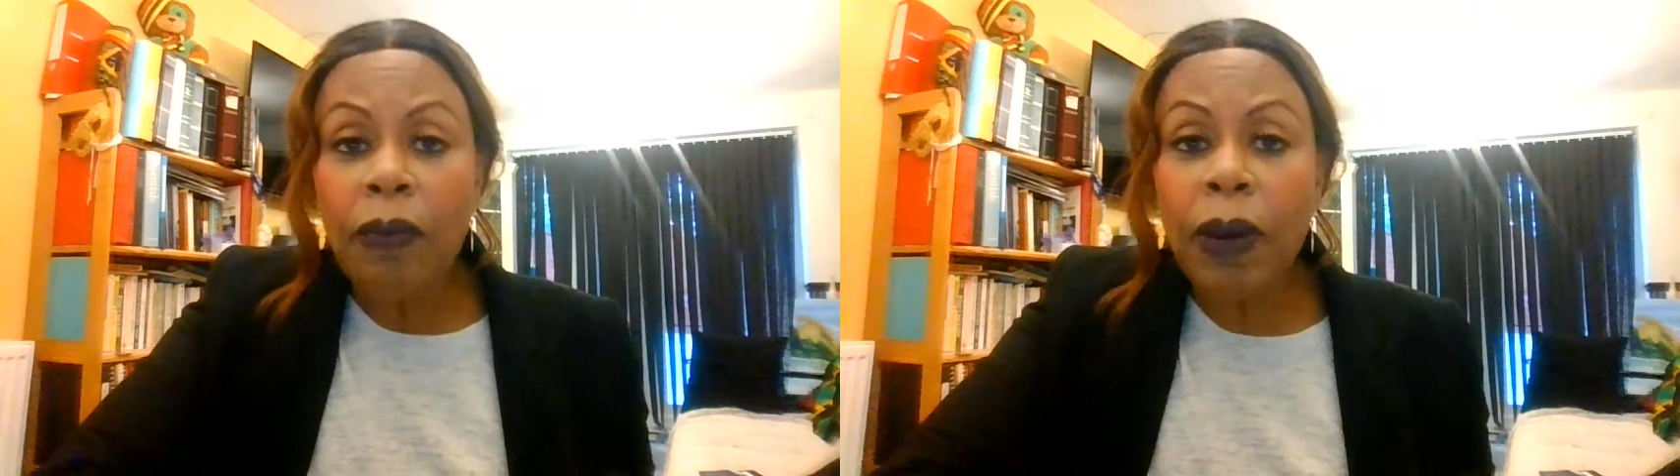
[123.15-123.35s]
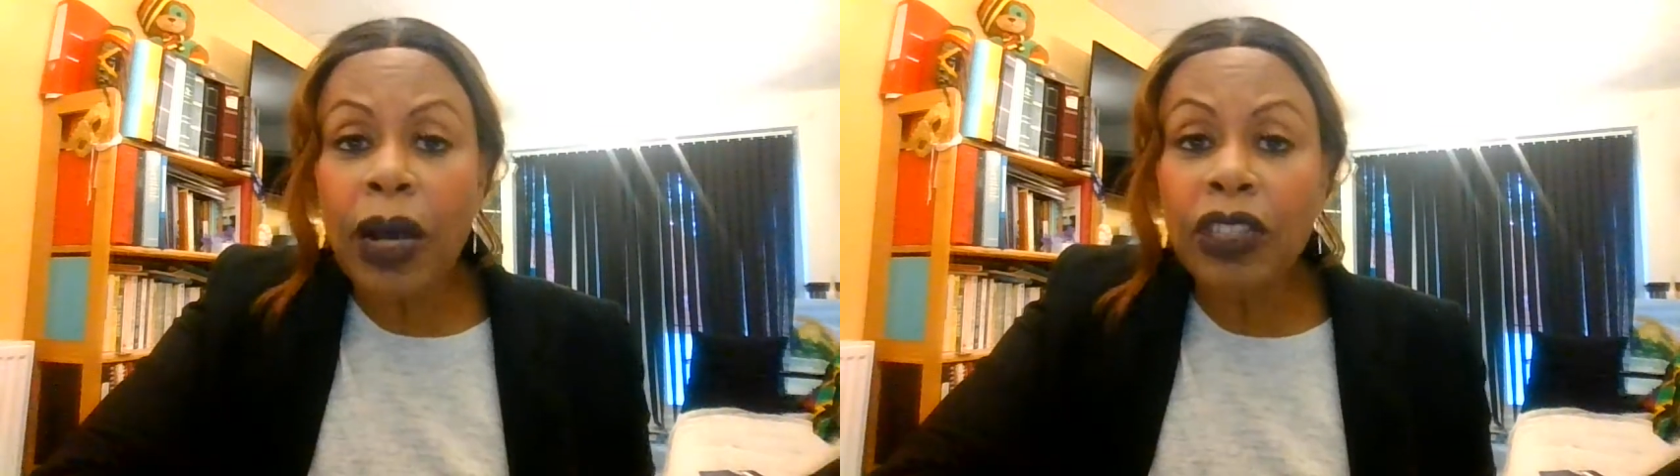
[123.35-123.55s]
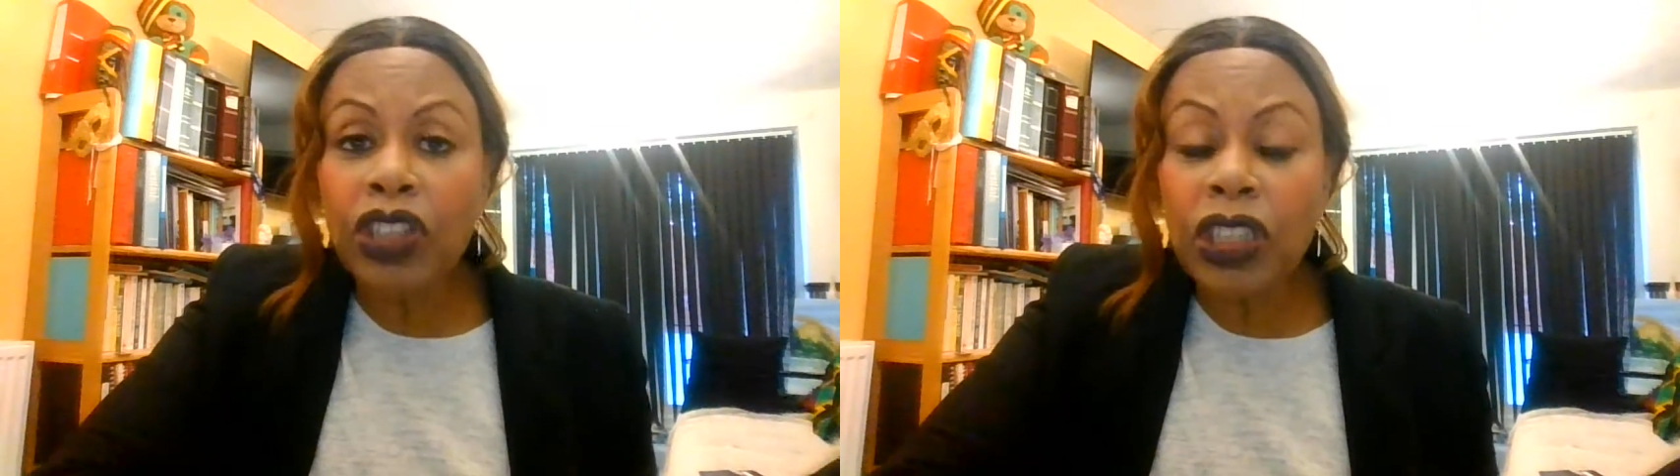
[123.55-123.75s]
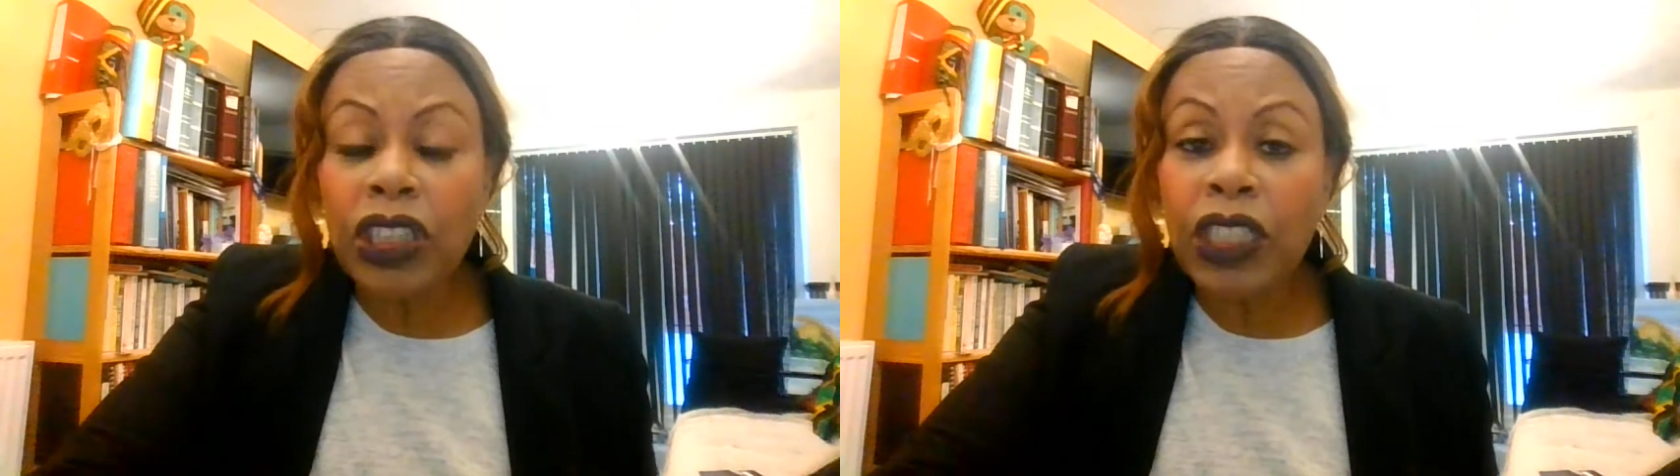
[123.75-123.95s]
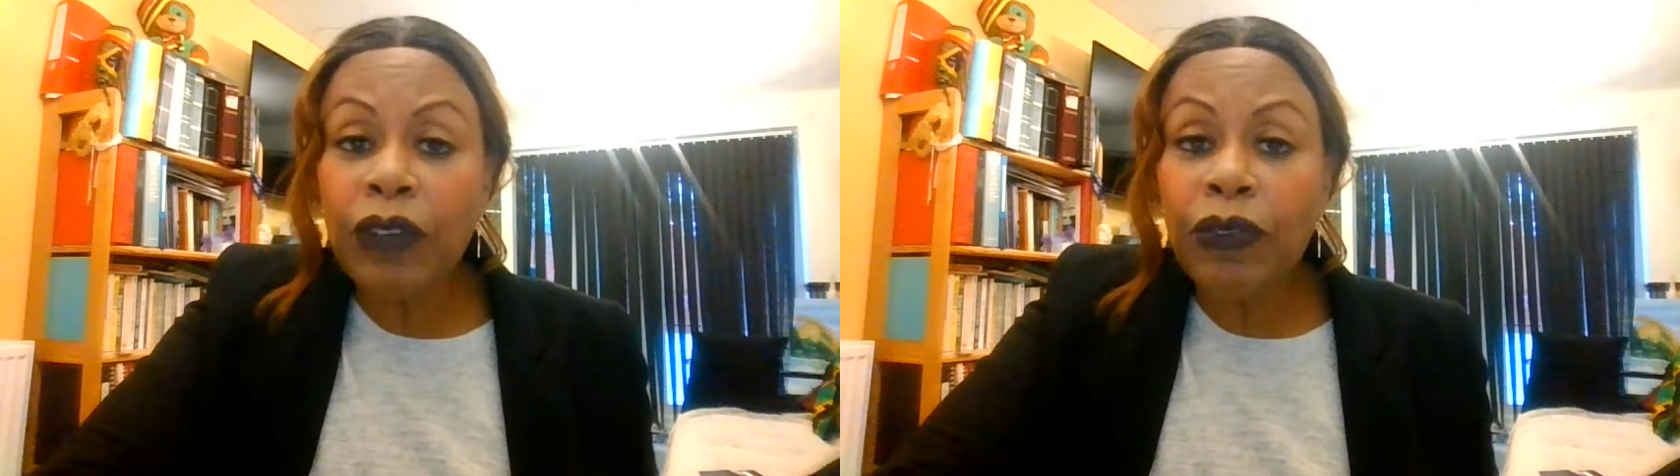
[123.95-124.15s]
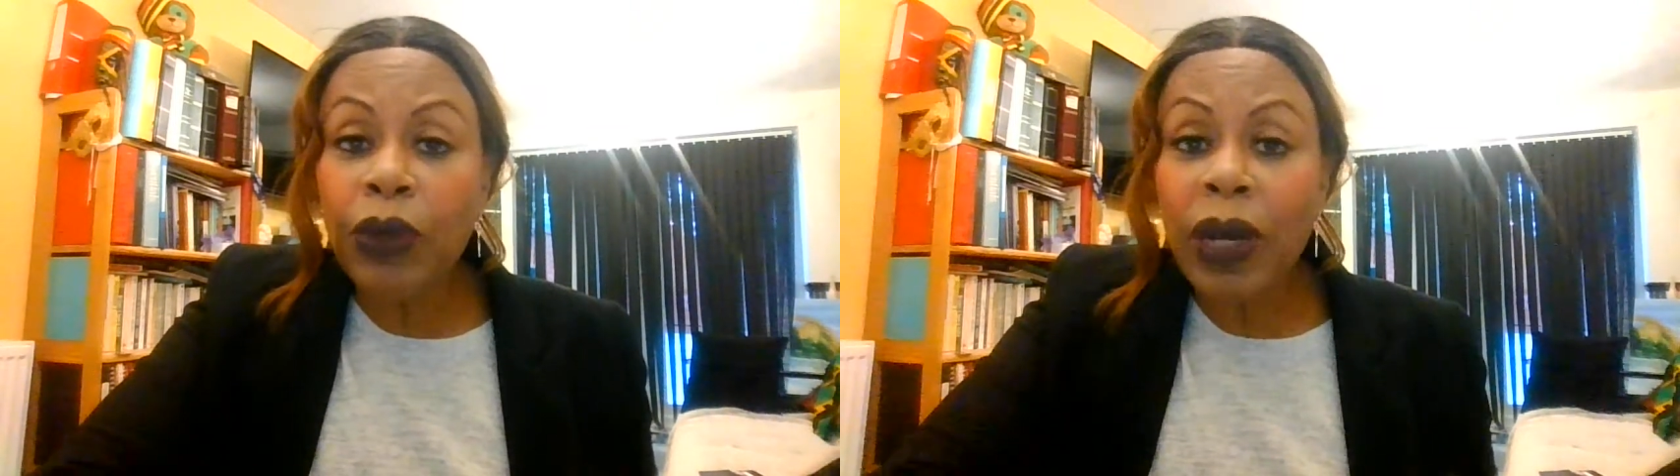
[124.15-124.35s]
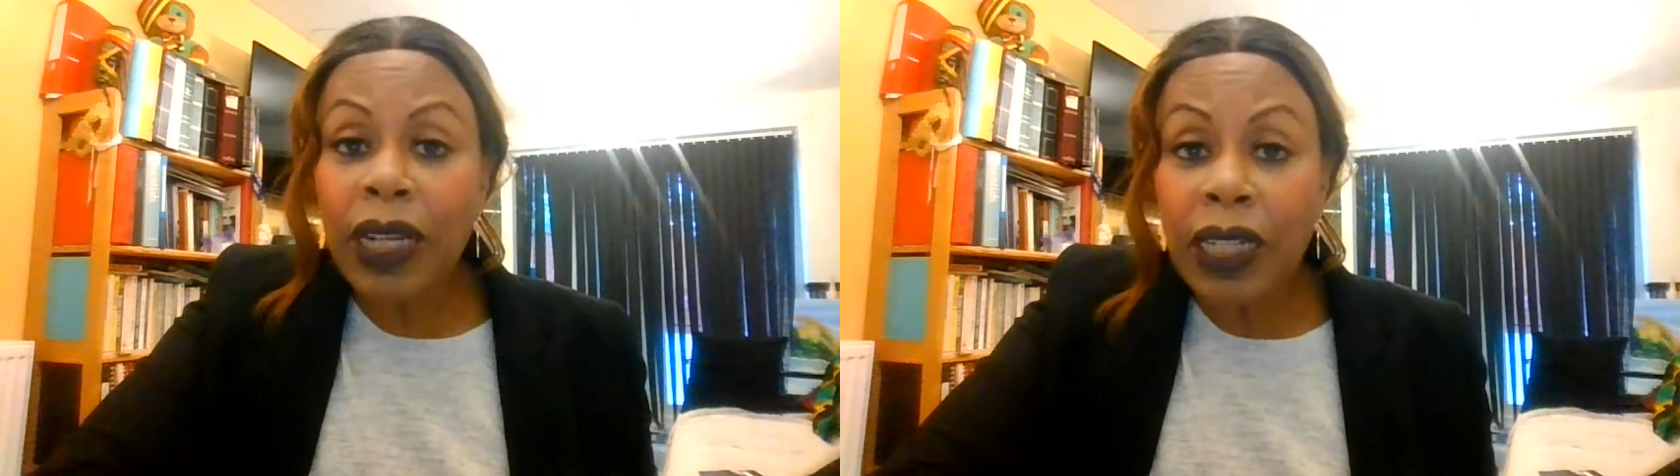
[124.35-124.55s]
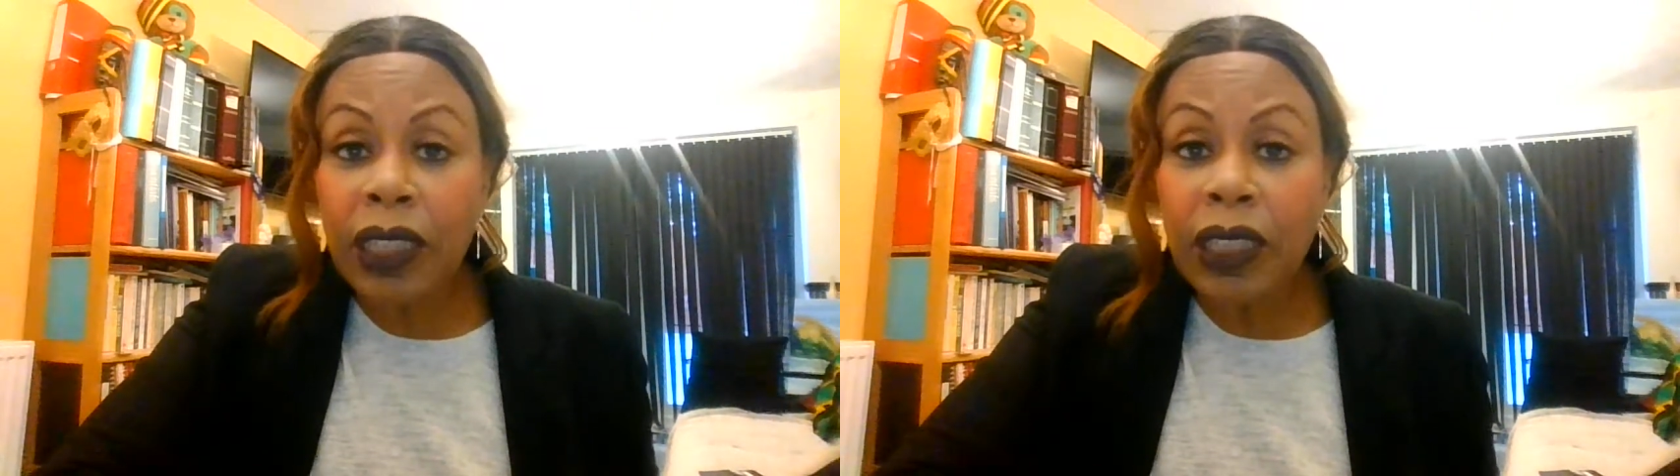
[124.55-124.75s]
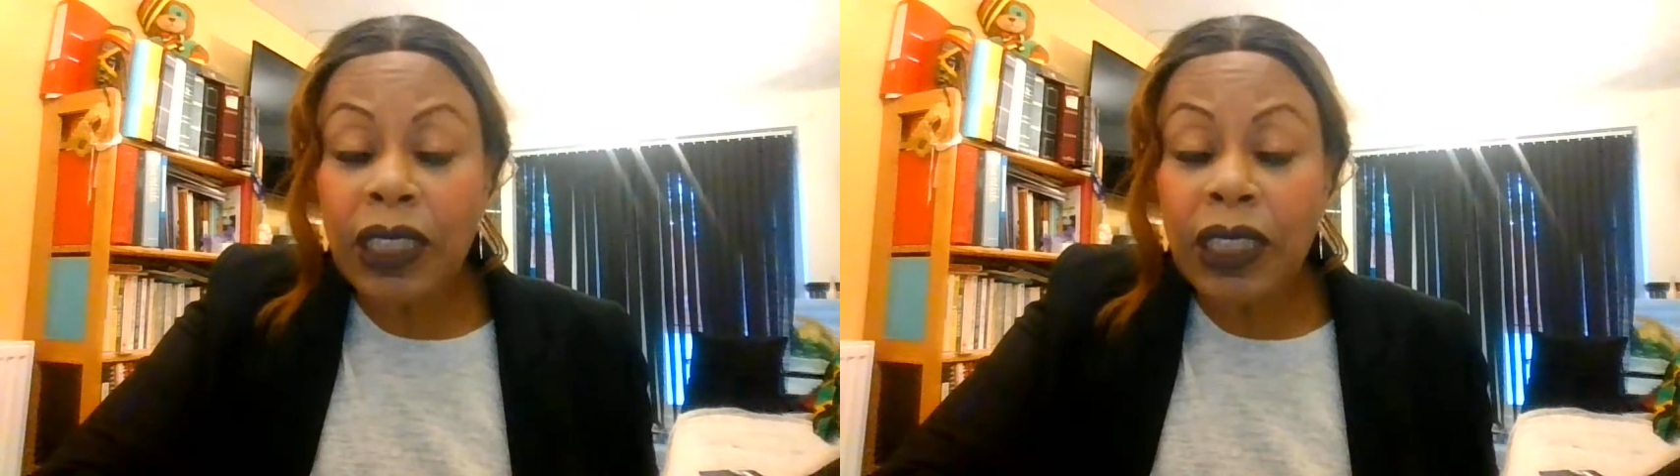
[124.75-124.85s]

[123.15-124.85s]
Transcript: but I'll just give you a little